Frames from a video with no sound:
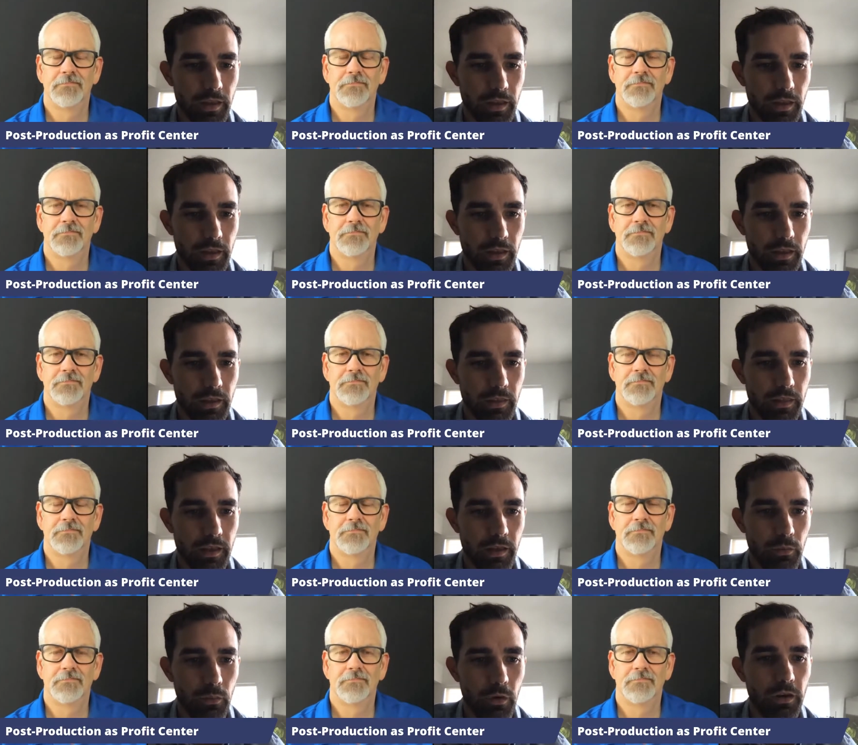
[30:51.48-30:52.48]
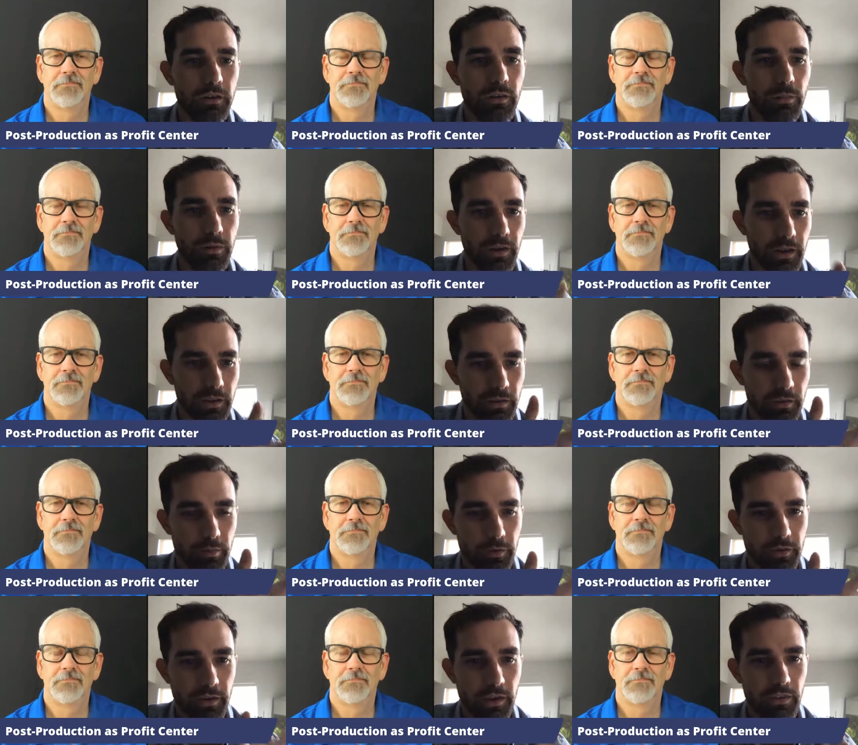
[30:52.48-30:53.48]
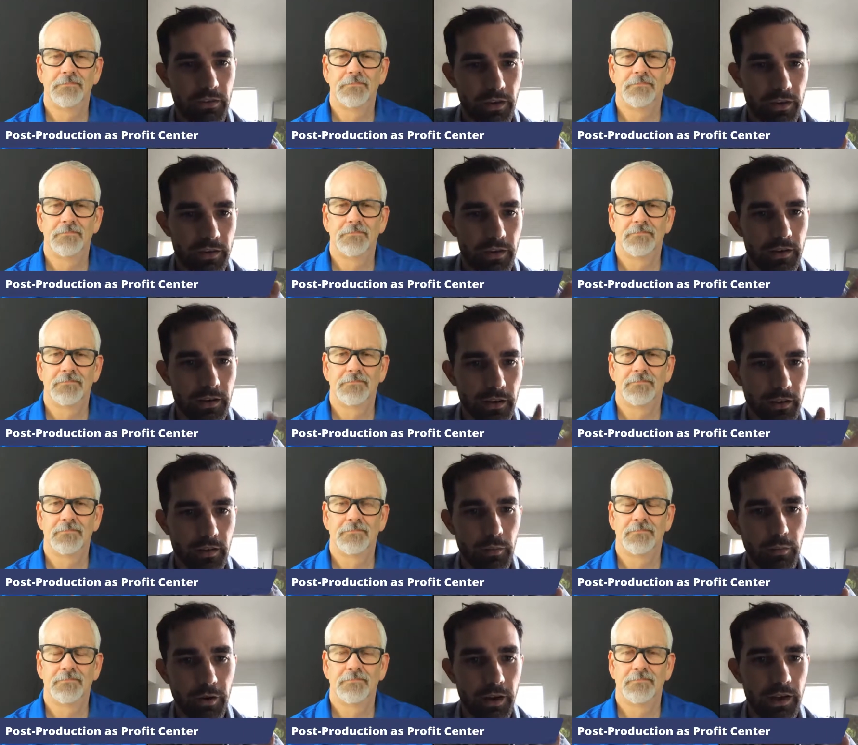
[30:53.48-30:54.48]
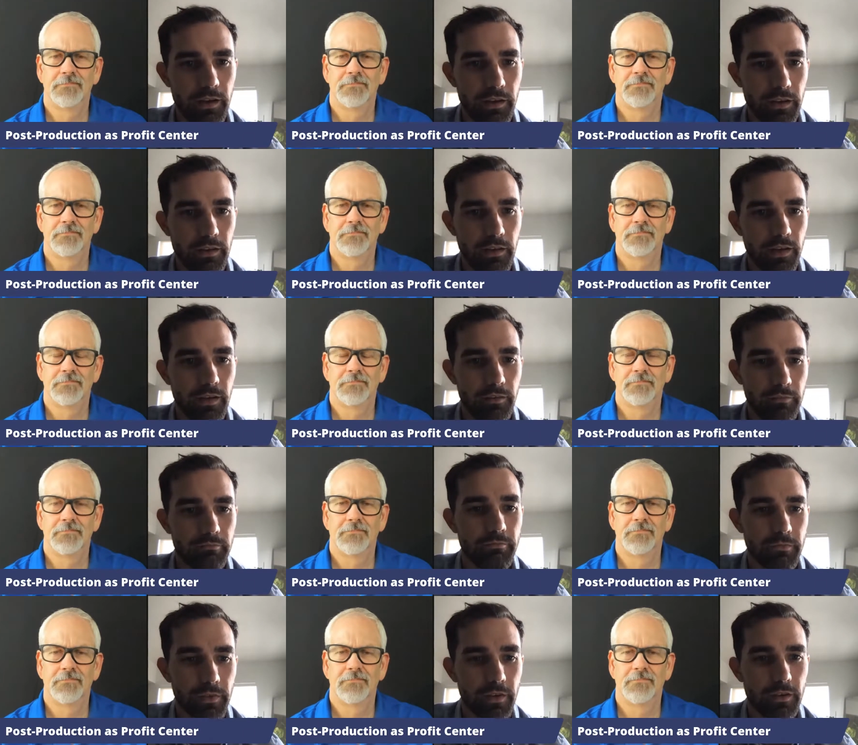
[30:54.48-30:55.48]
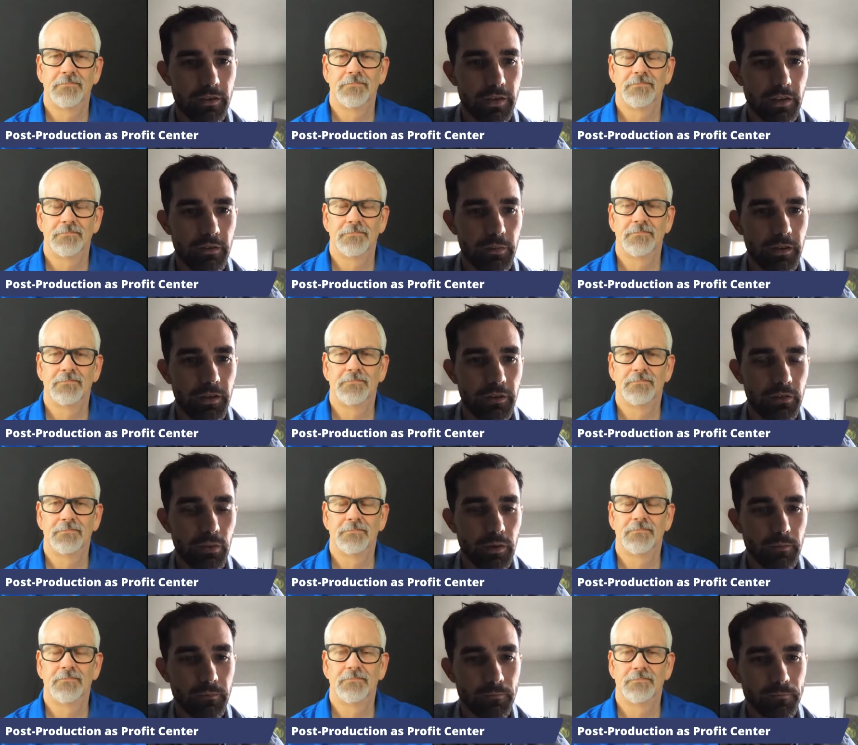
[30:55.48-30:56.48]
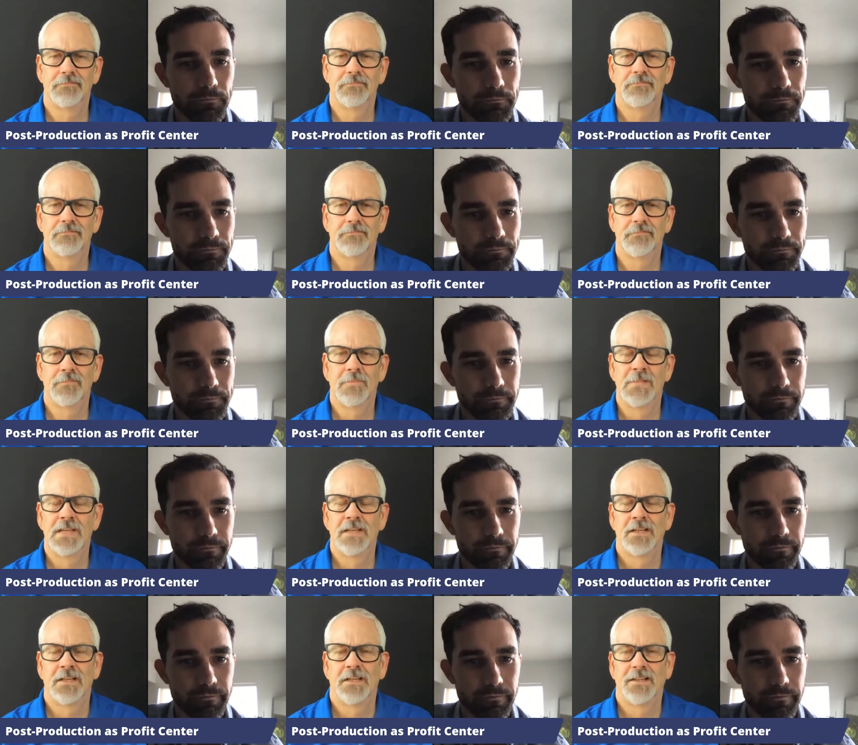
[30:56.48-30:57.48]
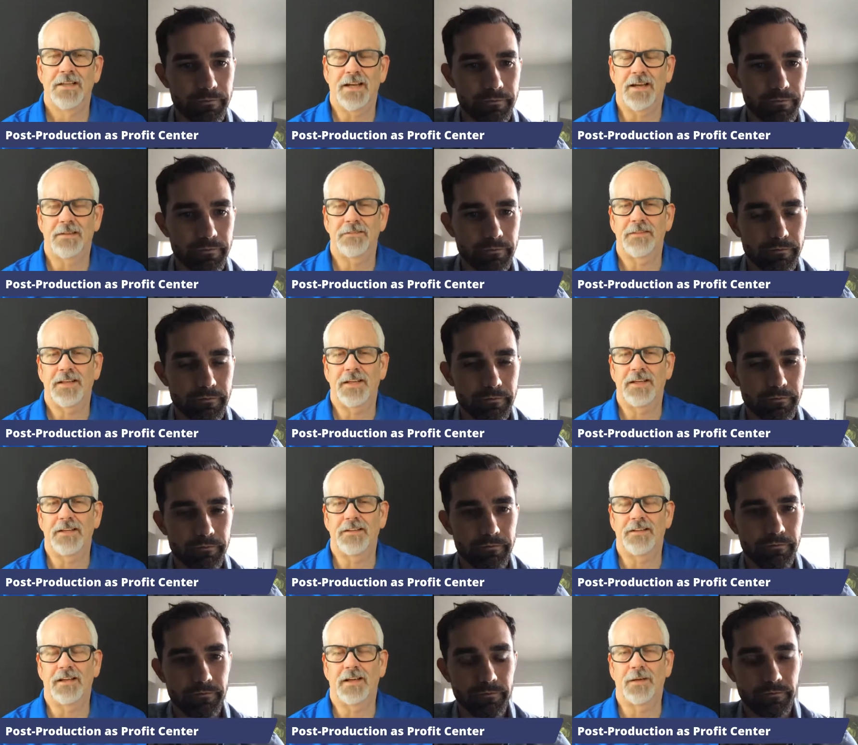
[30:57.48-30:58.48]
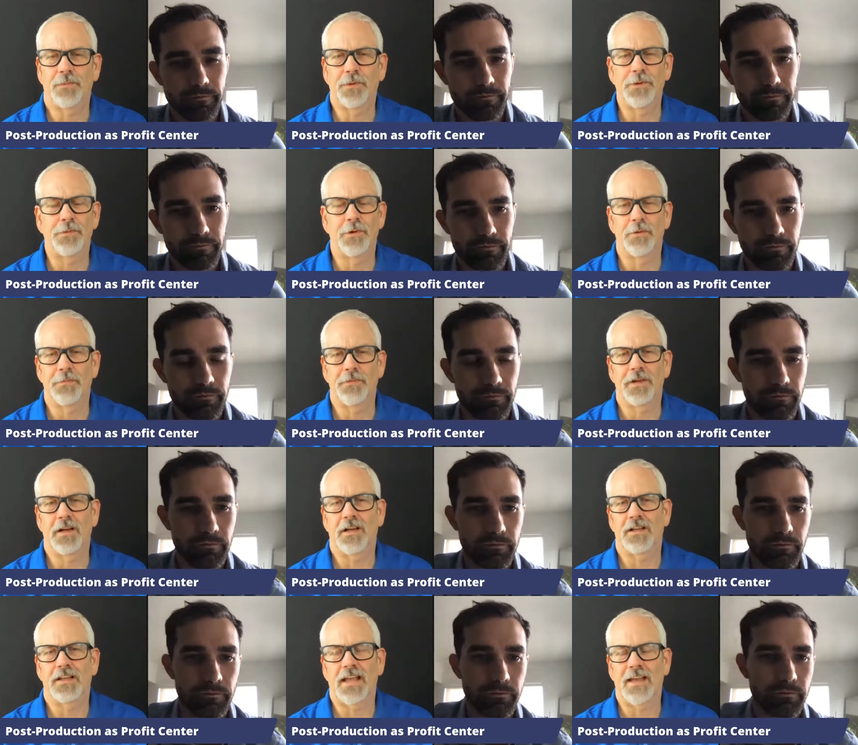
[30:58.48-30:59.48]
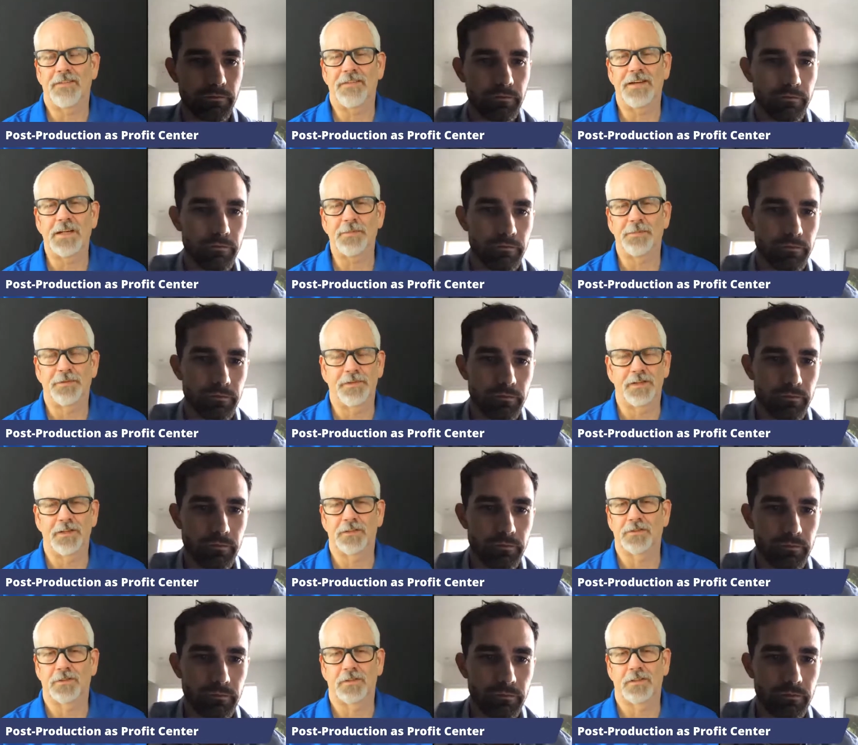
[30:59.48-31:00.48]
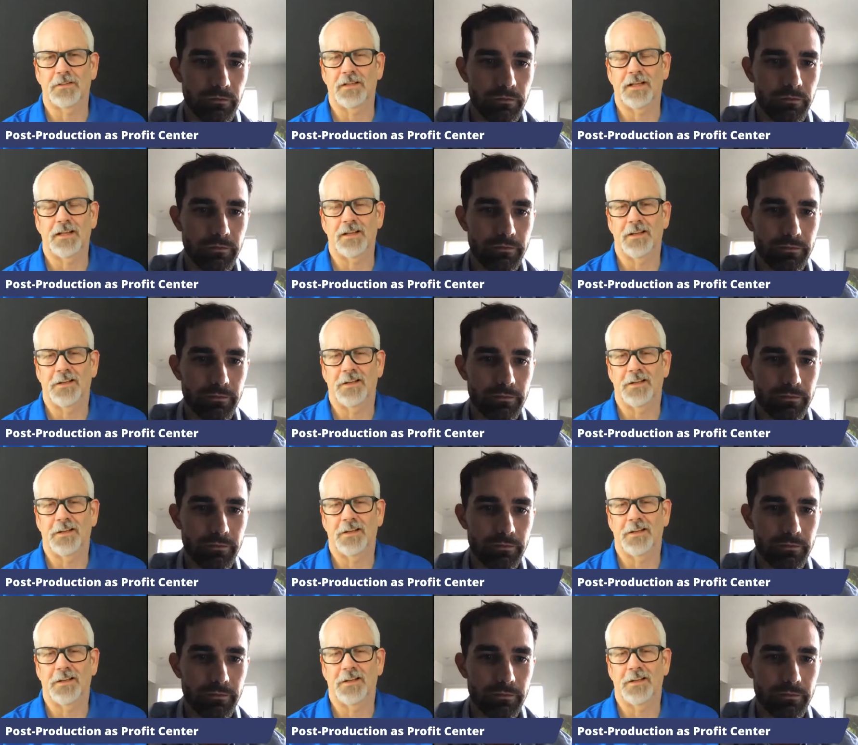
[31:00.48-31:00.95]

Speaker 1: it, eh, it, eh, they want to protect protect their identity and their brand and, and you just have to be there for them.
Speaker 2: Yeah, and uh, we won't uh, have any political uh,